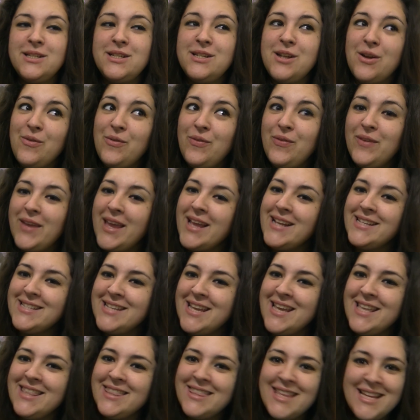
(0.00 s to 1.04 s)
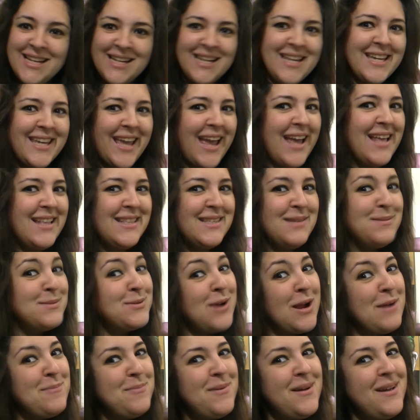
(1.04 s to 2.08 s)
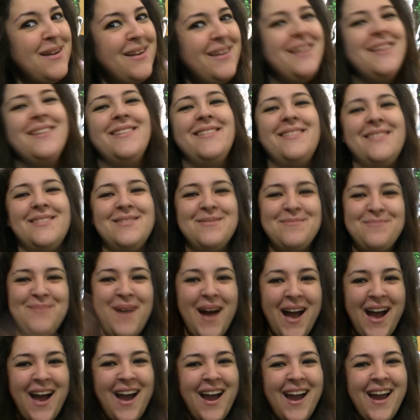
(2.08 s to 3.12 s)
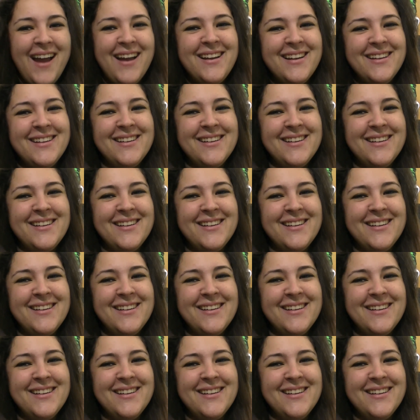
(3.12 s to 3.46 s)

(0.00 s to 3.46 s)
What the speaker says: Don't forget to hit that like and subscribe button. Bye!